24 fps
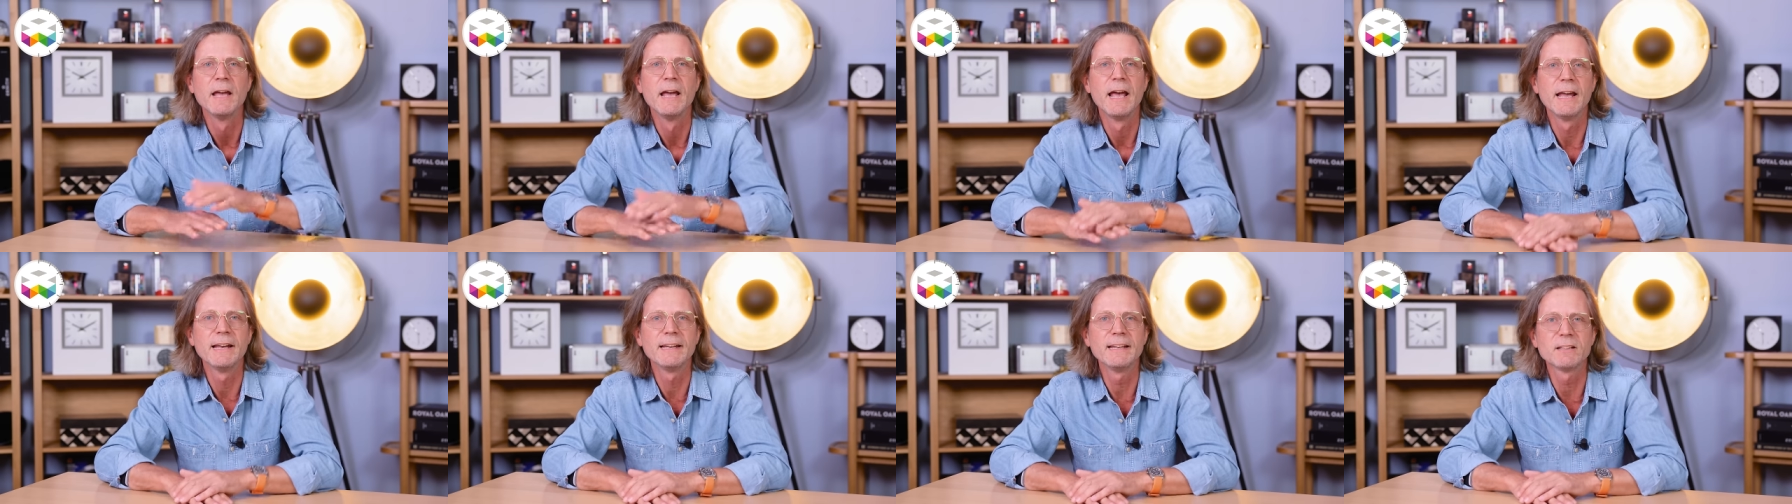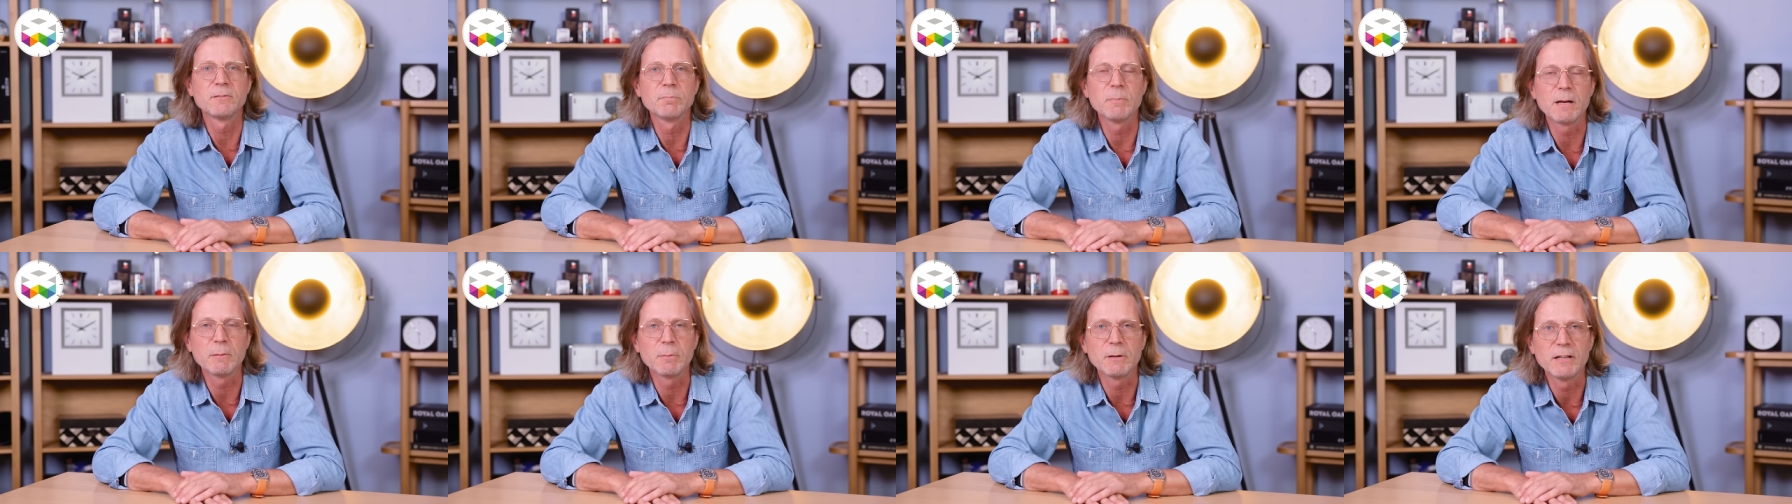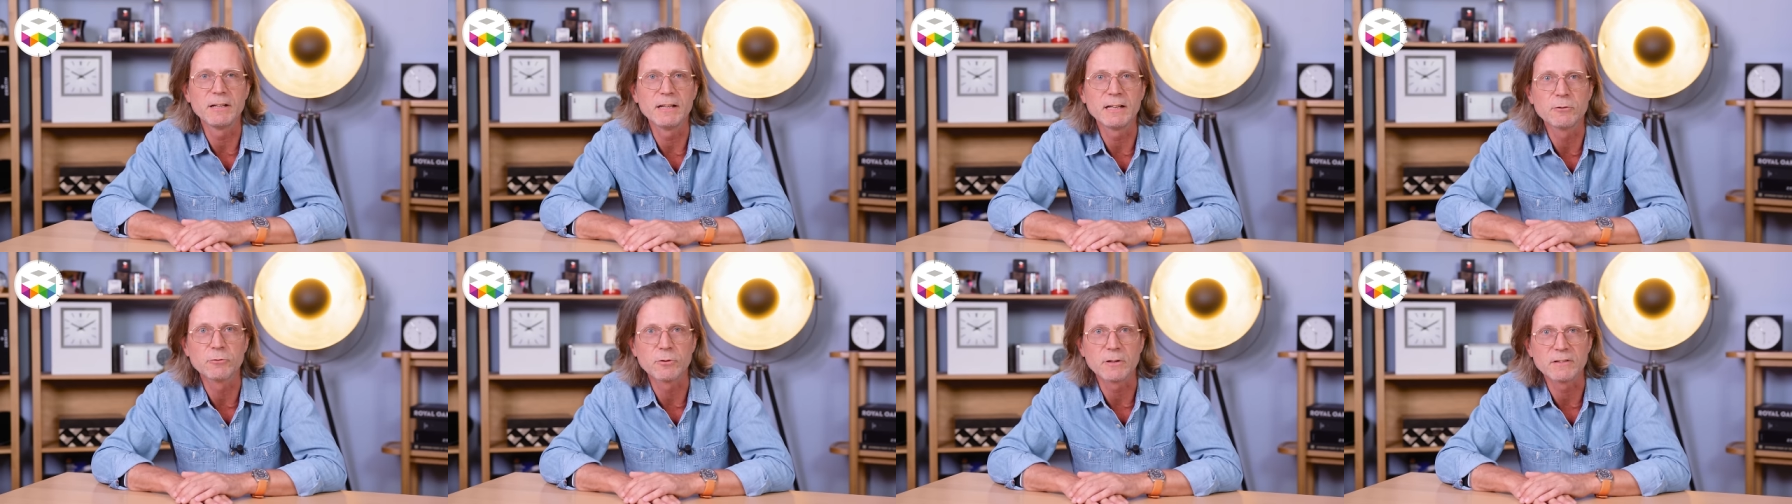And this might be
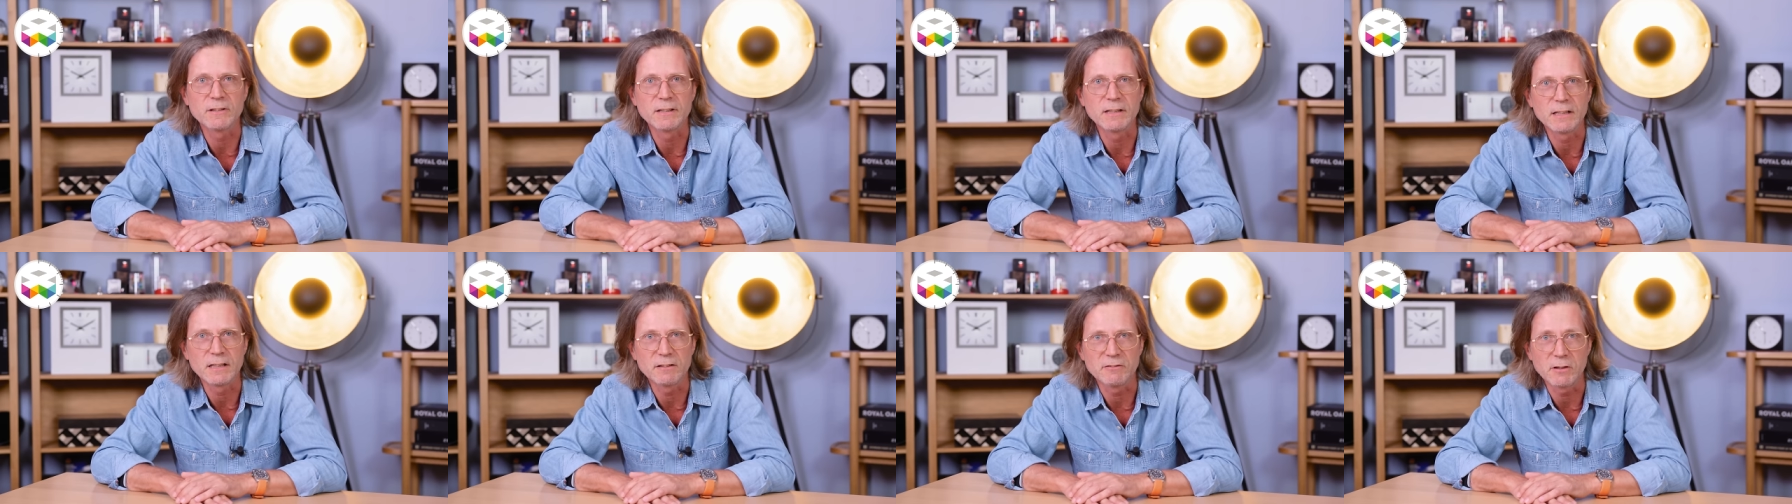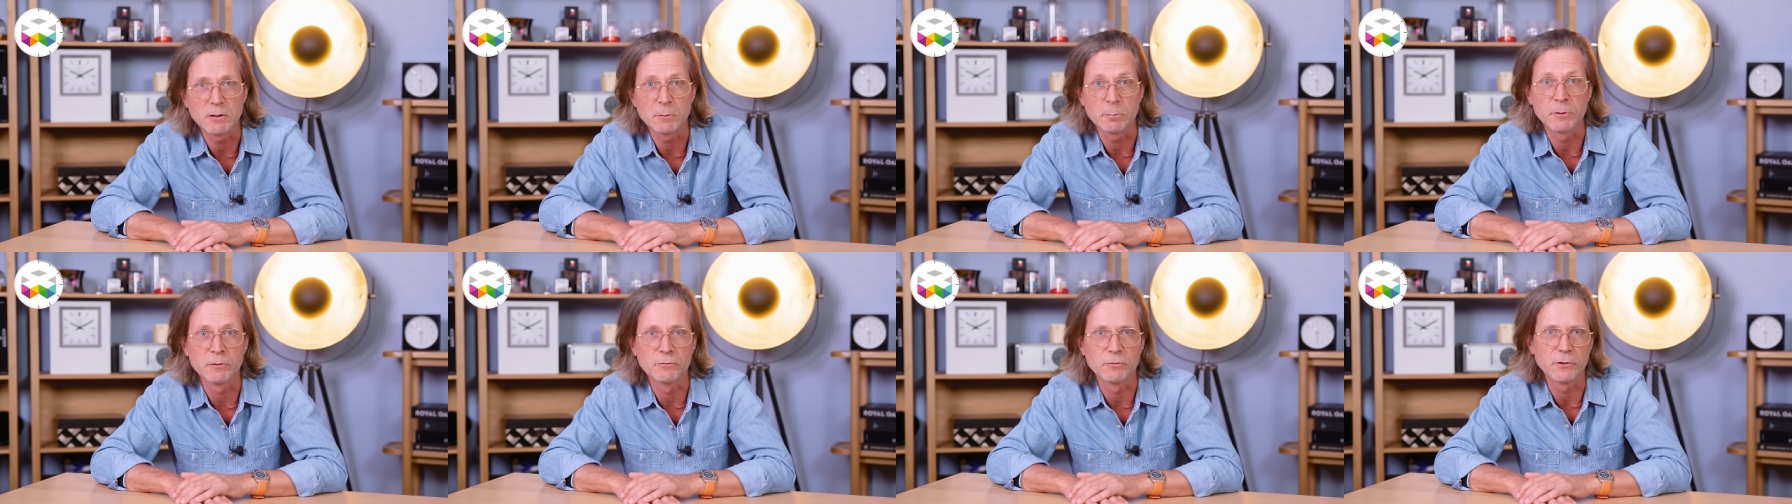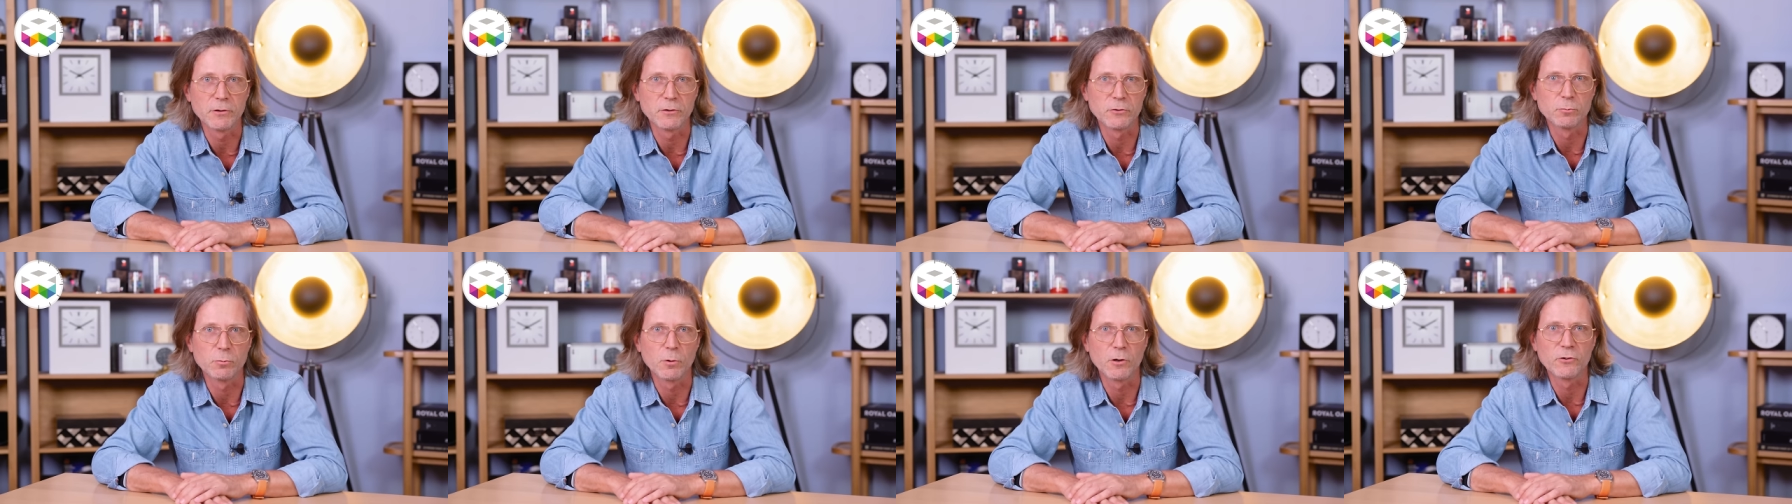an interesting development for
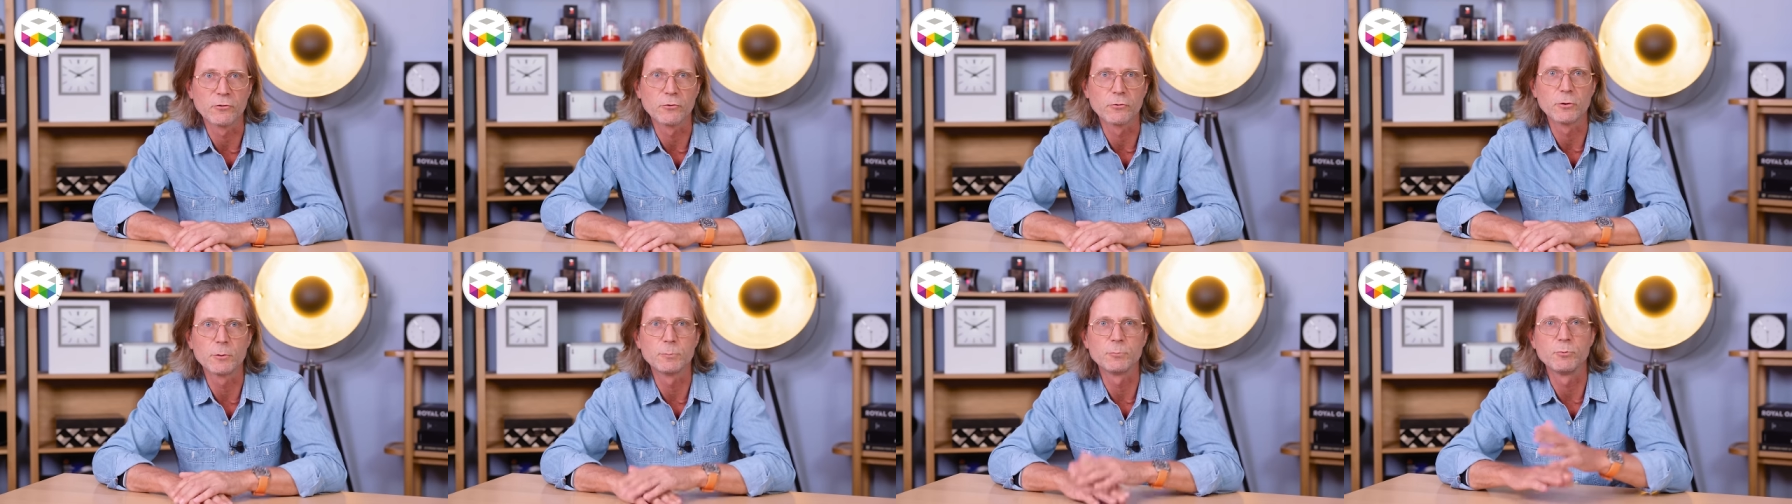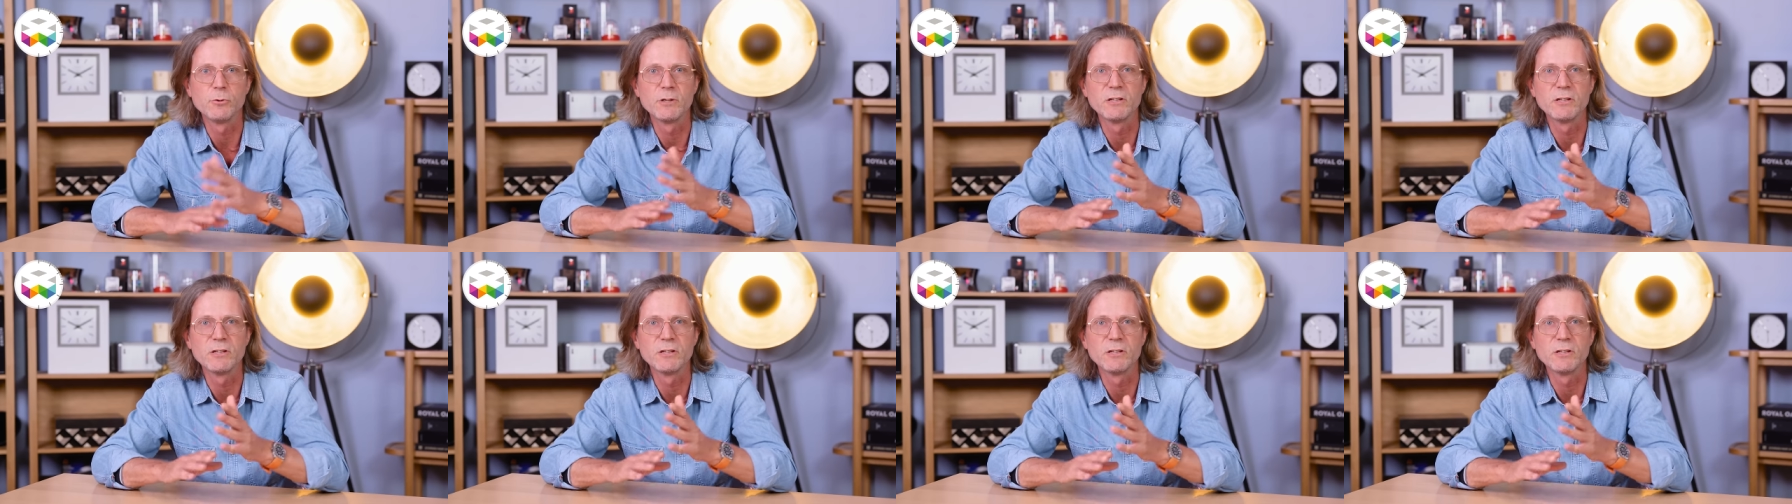the Swatch Group,